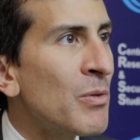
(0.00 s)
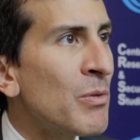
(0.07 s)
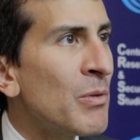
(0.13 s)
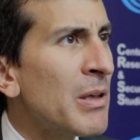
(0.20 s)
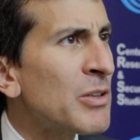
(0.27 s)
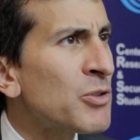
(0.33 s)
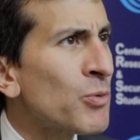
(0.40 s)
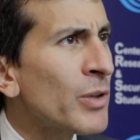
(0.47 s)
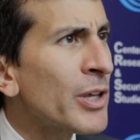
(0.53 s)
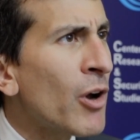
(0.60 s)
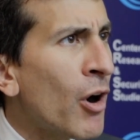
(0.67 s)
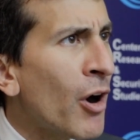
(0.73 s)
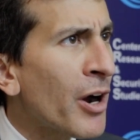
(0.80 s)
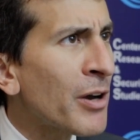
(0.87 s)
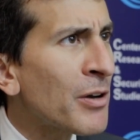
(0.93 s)
It's really
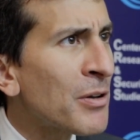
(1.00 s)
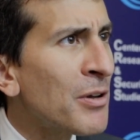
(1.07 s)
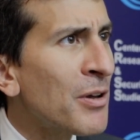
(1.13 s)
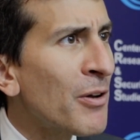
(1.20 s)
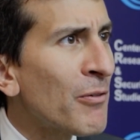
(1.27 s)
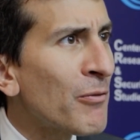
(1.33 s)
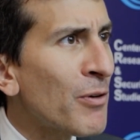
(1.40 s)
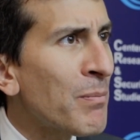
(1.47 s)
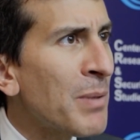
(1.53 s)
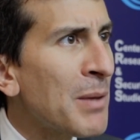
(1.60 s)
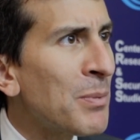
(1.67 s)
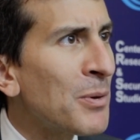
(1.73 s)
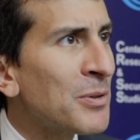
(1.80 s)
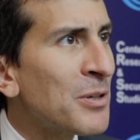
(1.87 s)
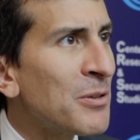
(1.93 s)
hard for
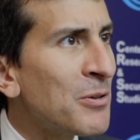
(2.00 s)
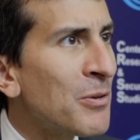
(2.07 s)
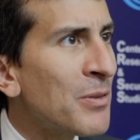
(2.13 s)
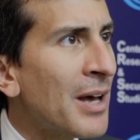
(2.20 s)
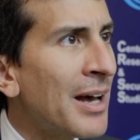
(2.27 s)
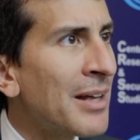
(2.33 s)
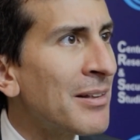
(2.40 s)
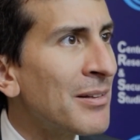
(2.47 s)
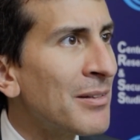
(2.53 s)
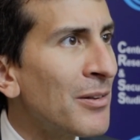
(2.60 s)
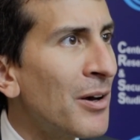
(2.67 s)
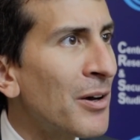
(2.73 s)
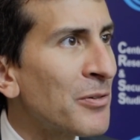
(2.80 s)
people to do that long